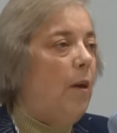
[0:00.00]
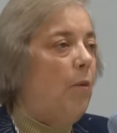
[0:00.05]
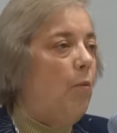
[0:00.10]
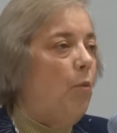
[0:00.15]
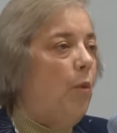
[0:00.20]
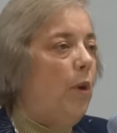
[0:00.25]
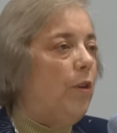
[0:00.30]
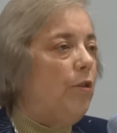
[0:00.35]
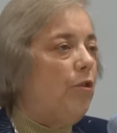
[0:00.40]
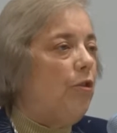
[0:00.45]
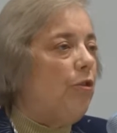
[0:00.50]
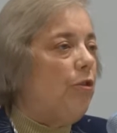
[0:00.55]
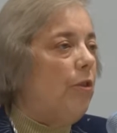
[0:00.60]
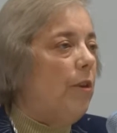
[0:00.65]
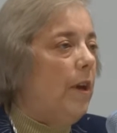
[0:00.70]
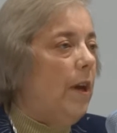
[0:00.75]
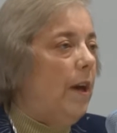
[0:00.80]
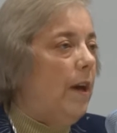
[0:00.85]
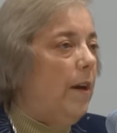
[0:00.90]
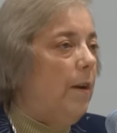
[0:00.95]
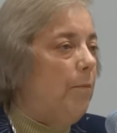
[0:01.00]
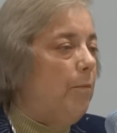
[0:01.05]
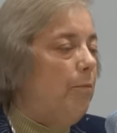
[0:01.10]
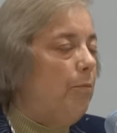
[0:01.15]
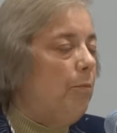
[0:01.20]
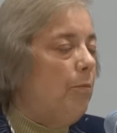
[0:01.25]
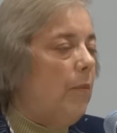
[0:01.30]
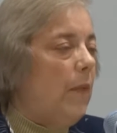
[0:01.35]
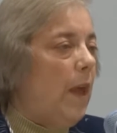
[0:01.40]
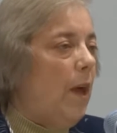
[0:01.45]
which
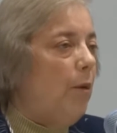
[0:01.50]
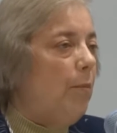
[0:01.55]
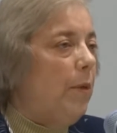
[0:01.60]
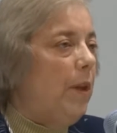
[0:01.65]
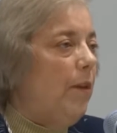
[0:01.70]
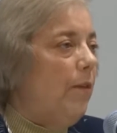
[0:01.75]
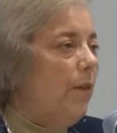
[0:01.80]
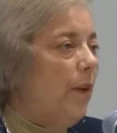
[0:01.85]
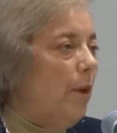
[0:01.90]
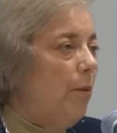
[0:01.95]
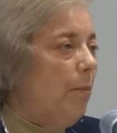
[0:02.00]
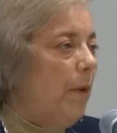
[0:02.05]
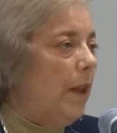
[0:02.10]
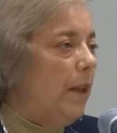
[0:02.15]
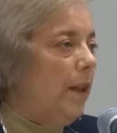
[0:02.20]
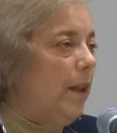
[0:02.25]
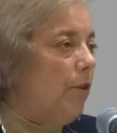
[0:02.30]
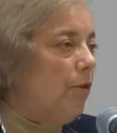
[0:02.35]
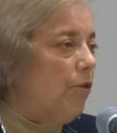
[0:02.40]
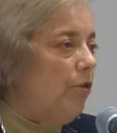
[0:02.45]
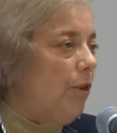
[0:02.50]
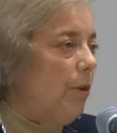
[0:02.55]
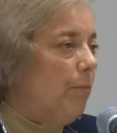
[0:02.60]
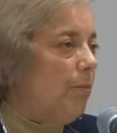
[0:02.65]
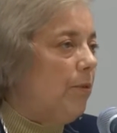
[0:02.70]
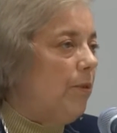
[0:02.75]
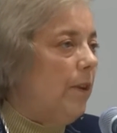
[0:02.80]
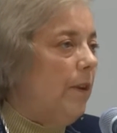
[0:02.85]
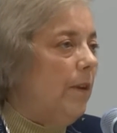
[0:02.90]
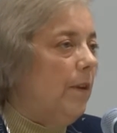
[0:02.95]
helped me develop my leadership
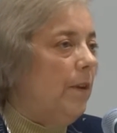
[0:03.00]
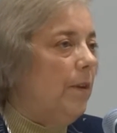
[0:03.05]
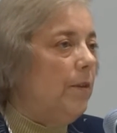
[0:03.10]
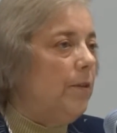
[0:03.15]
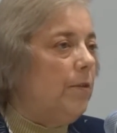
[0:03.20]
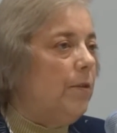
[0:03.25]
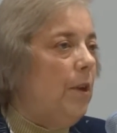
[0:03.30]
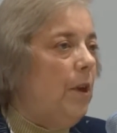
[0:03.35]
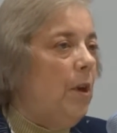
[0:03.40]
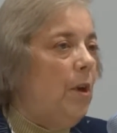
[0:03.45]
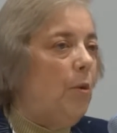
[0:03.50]
skills,